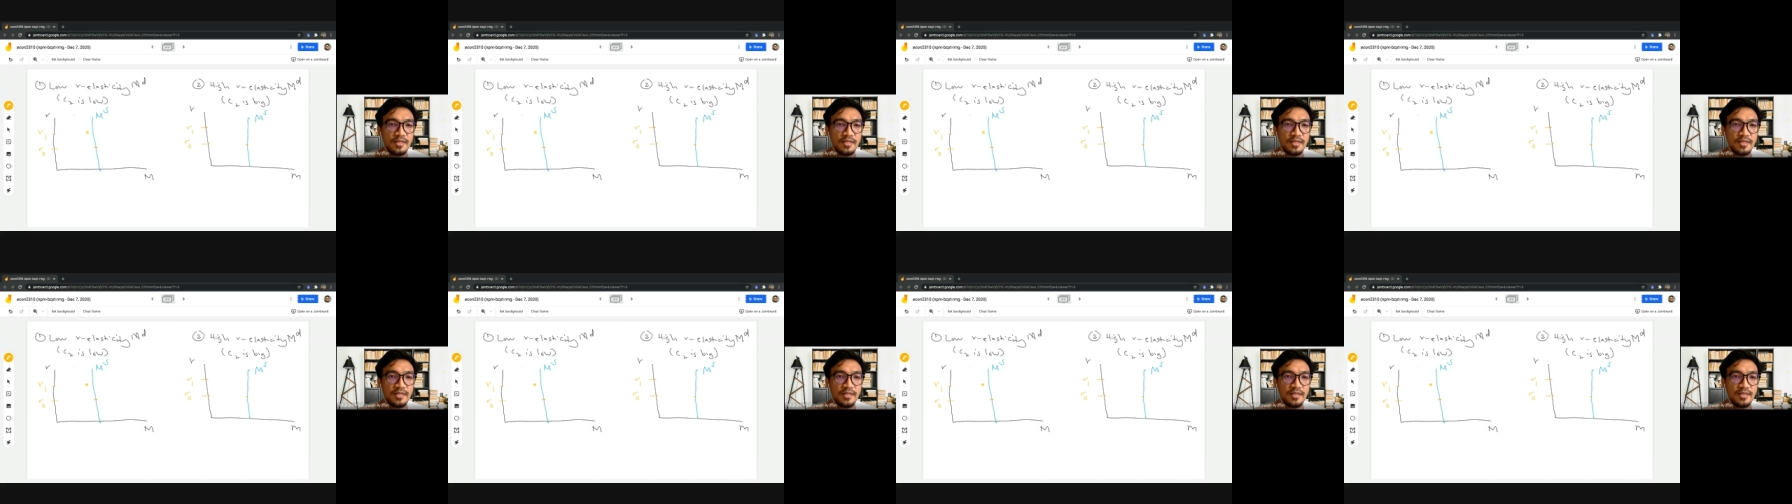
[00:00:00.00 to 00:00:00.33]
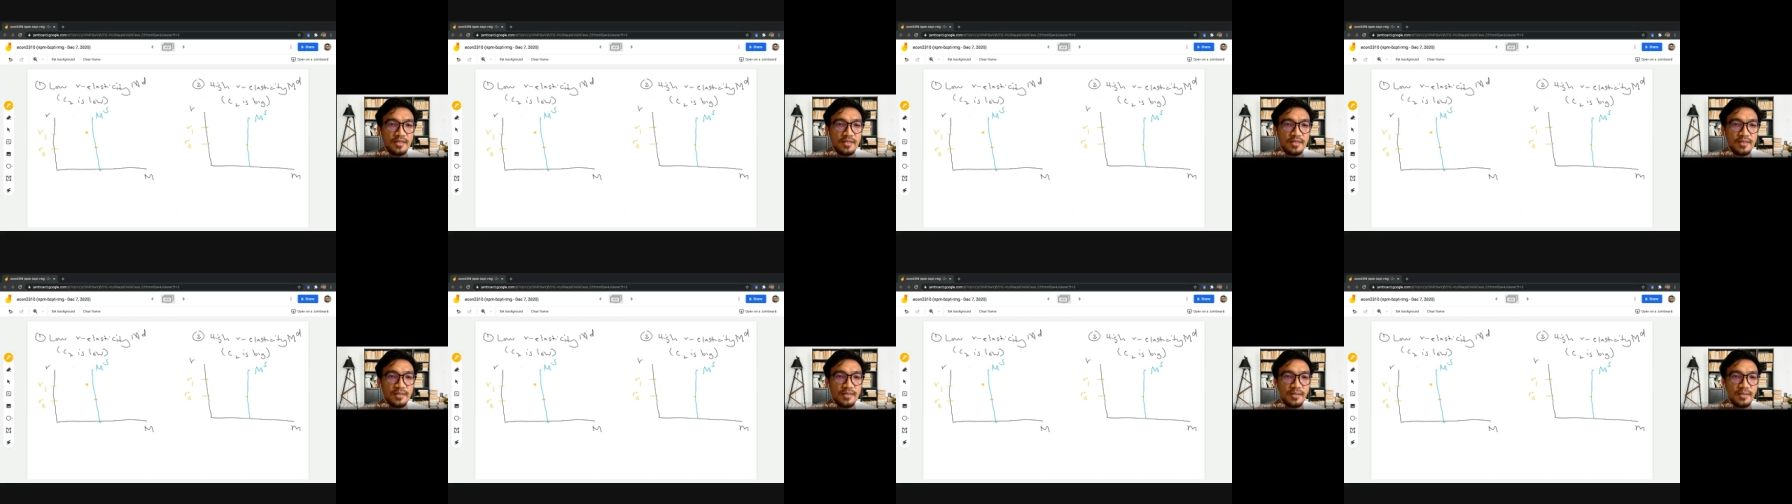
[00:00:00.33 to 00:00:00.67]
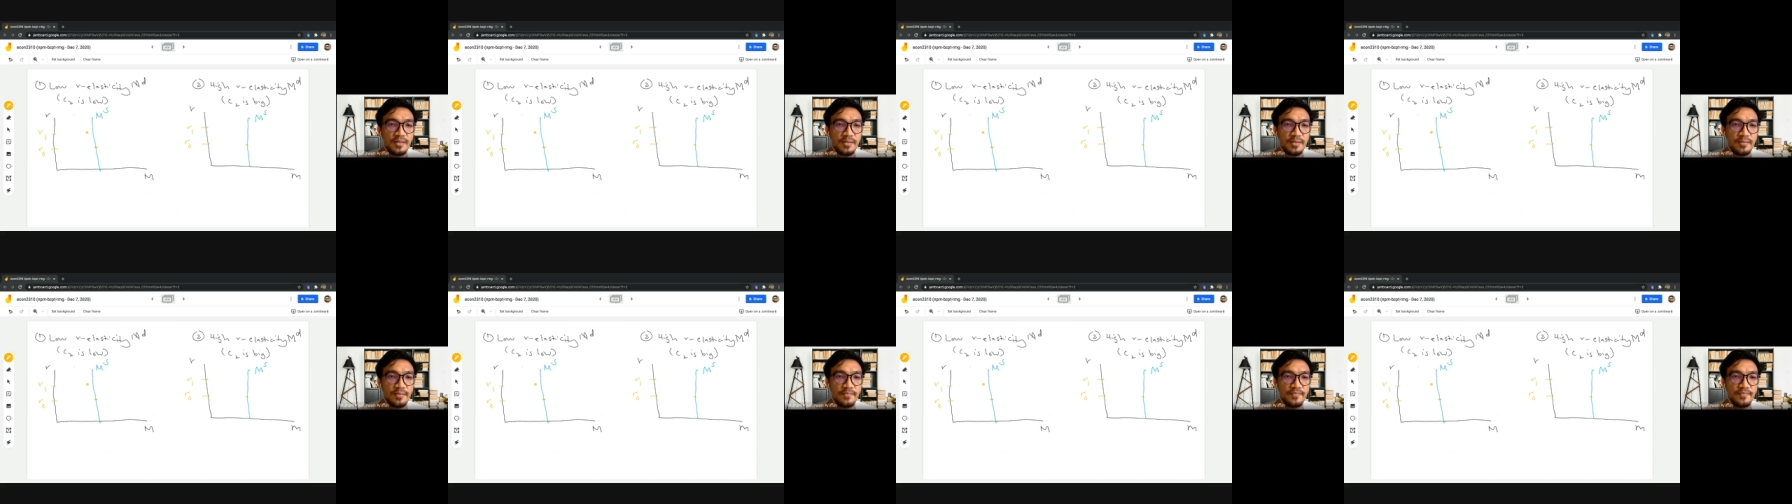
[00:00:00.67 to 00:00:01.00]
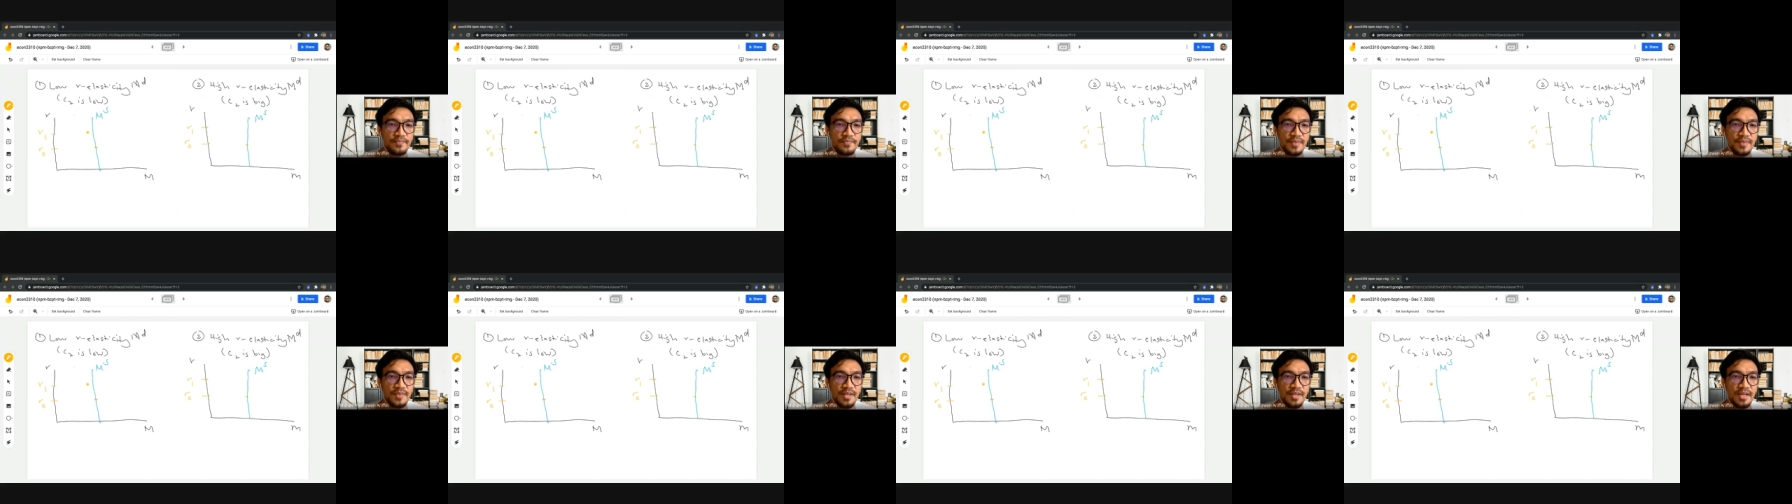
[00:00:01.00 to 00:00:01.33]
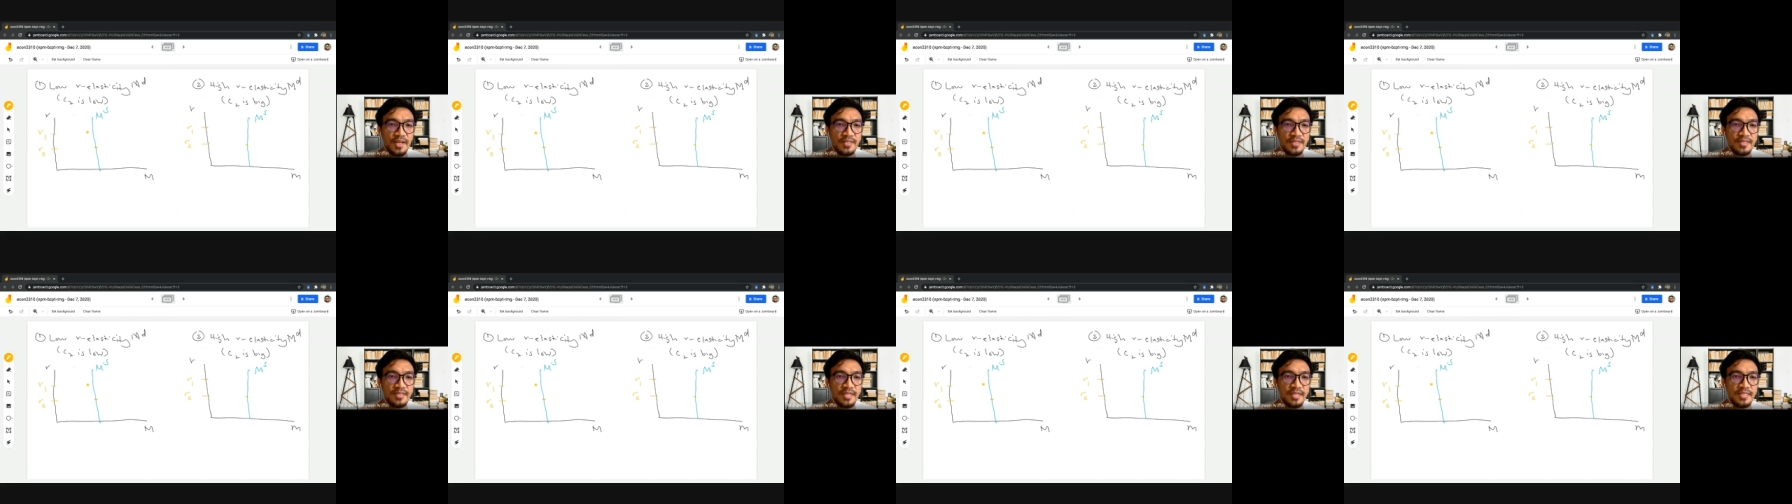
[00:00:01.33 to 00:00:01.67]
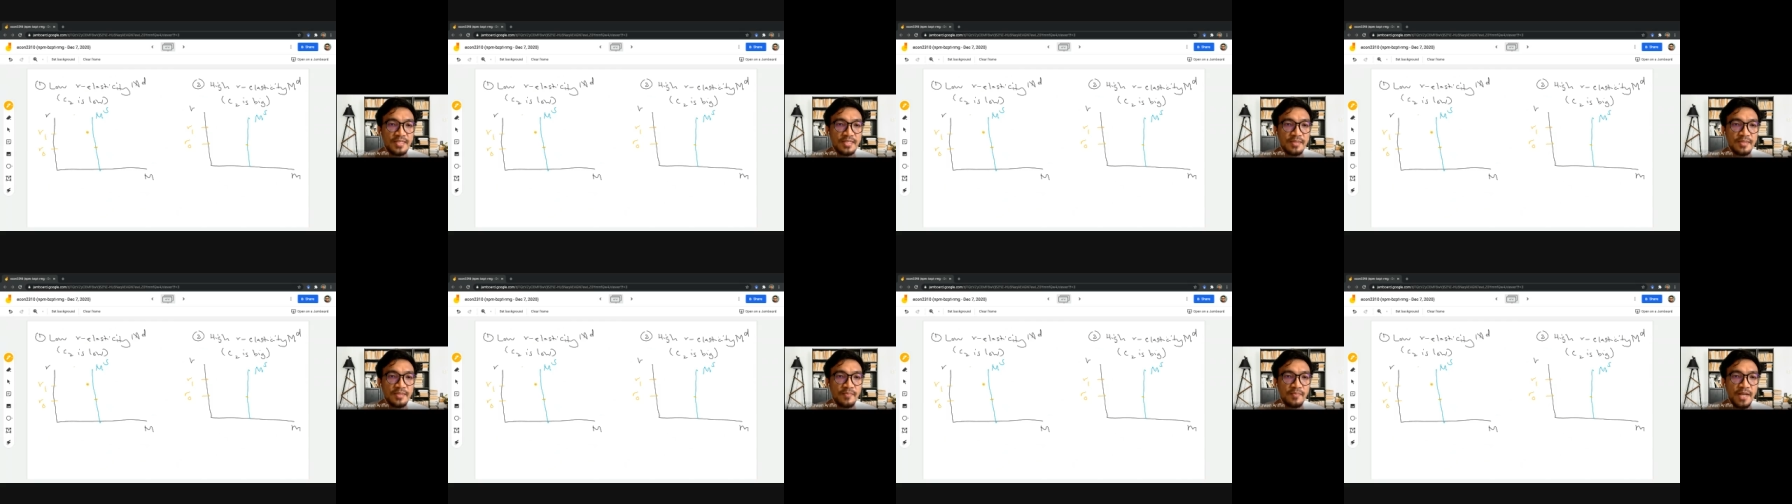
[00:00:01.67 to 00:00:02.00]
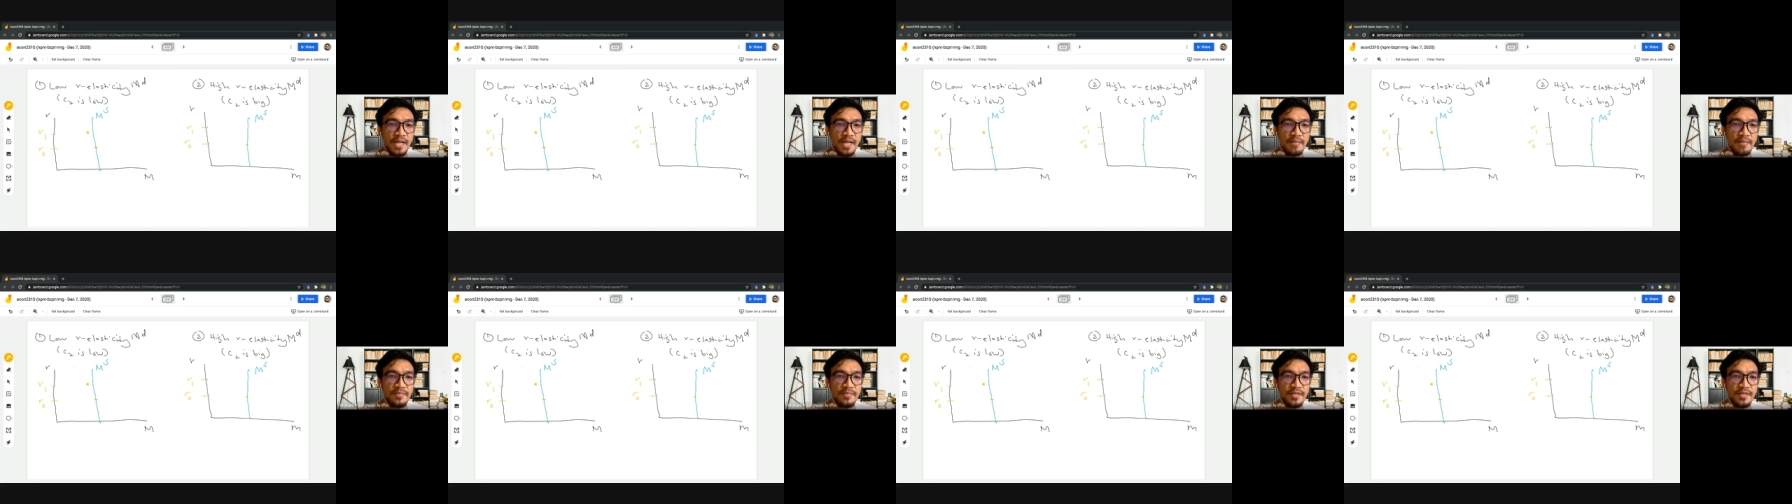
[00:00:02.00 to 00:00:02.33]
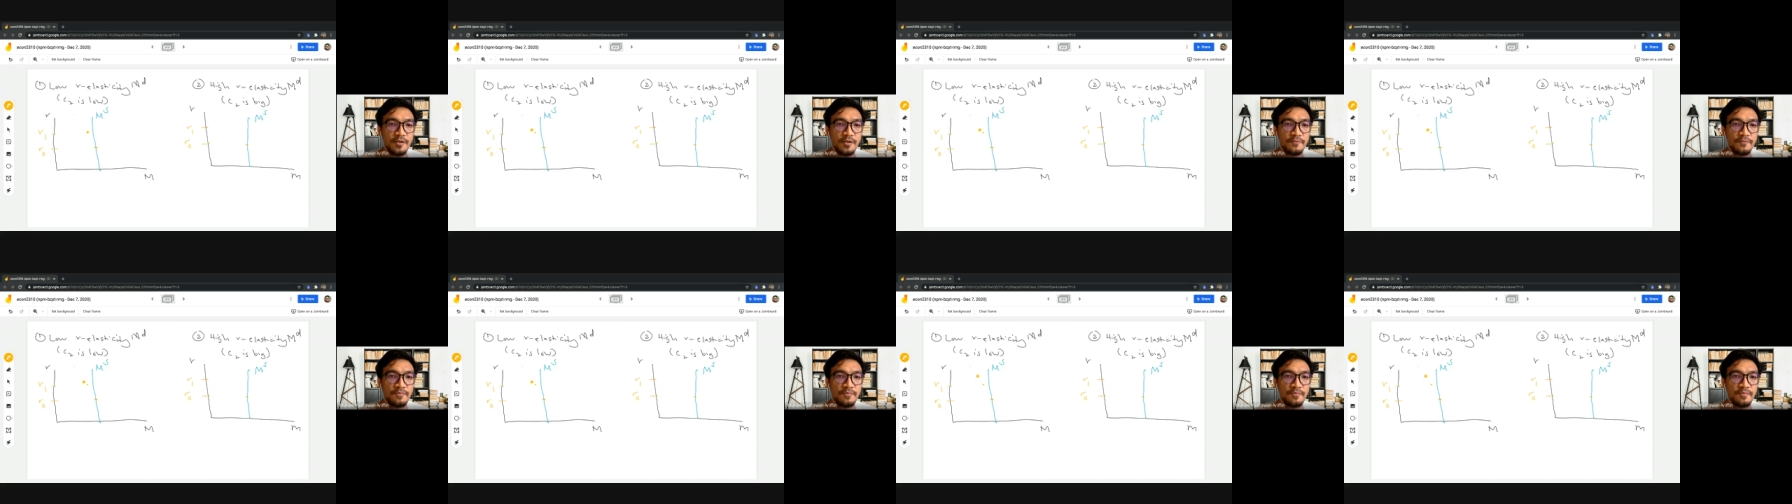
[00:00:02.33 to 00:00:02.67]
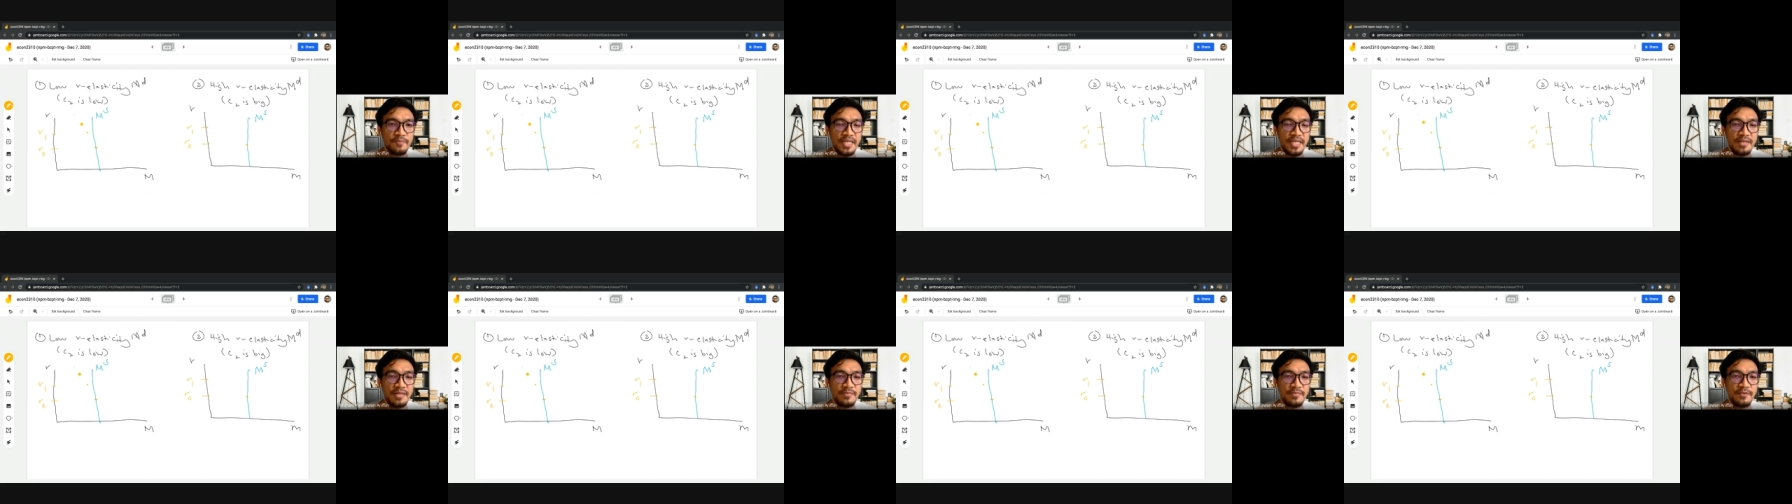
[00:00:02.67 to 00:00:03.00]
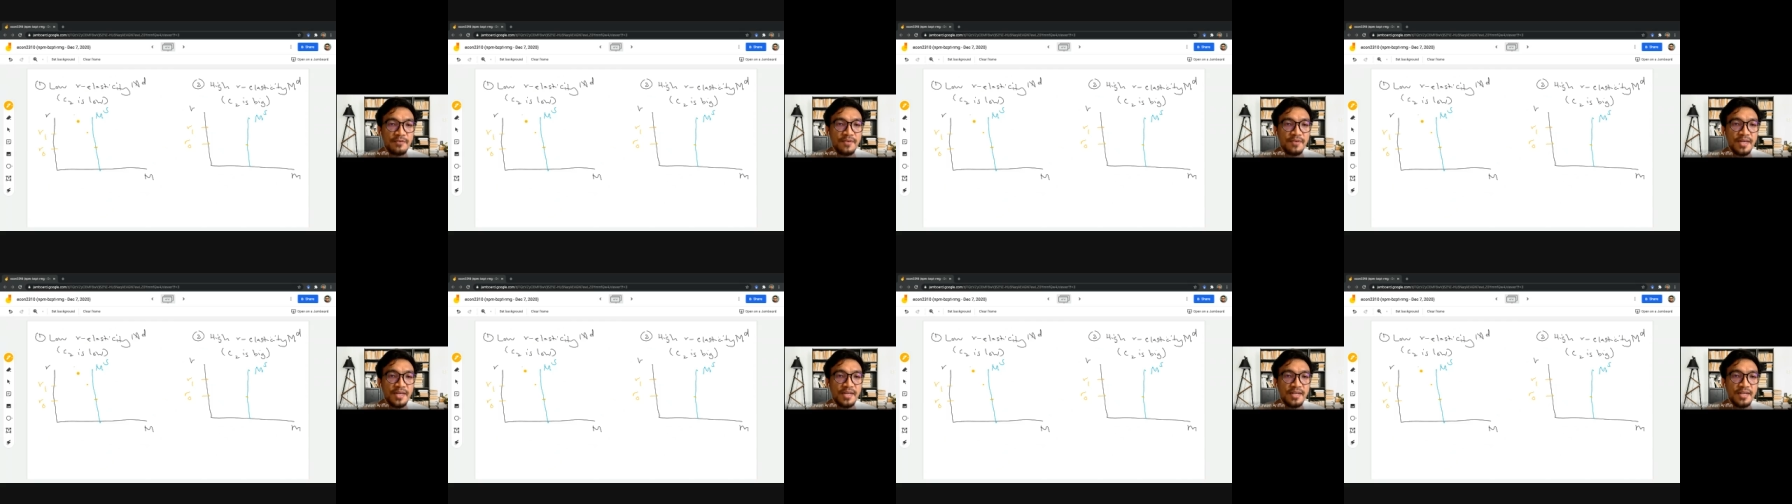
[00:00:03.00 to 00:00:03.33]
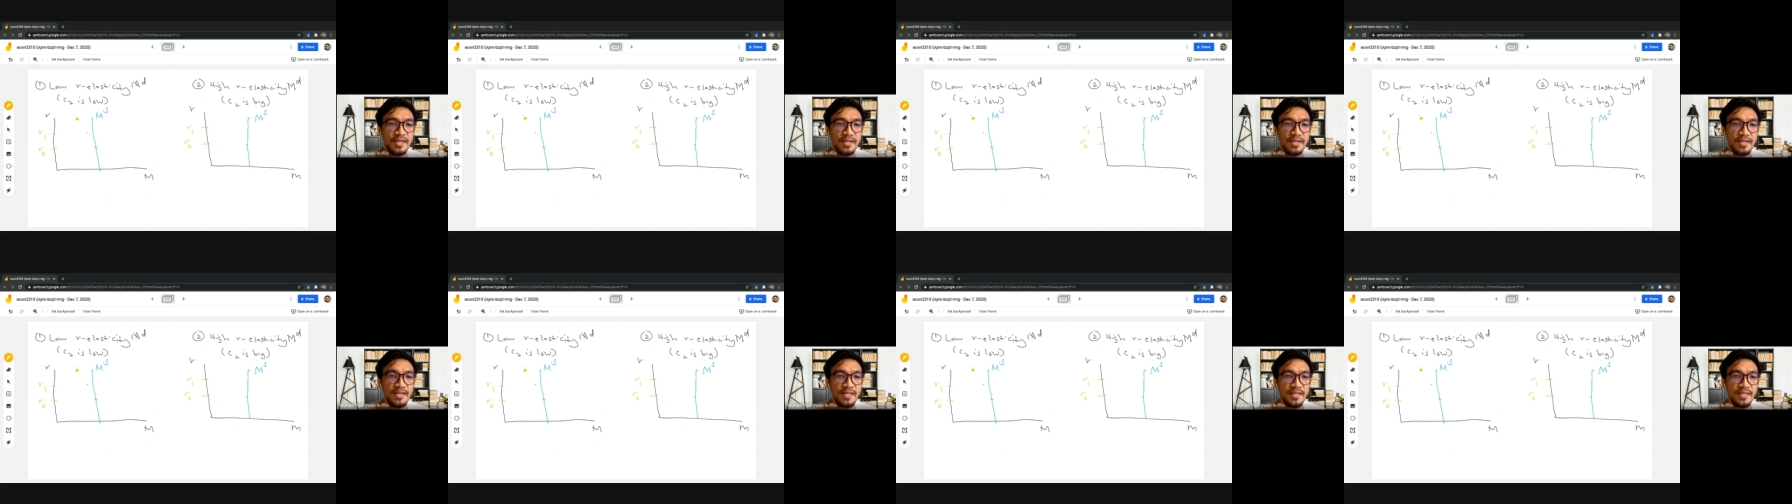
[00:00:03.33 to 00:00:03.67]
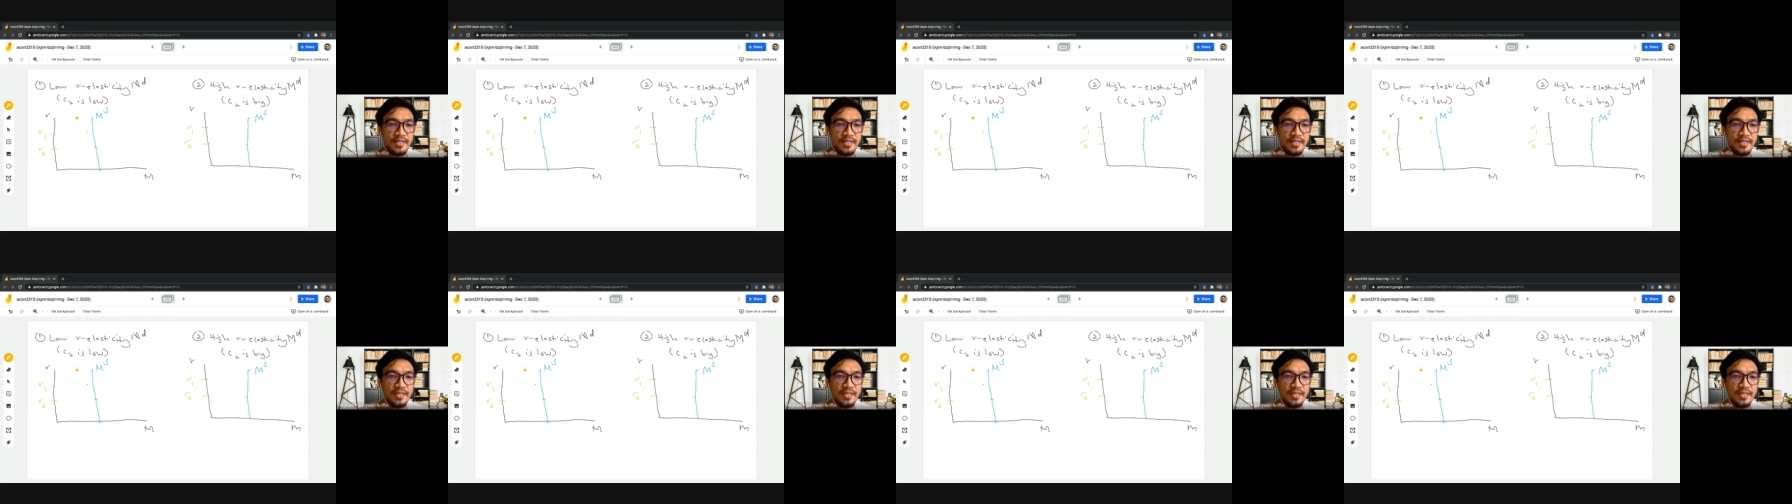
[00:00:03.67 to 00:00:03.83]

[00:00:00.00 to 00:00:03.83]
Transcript: um, excess supply but of money but very little.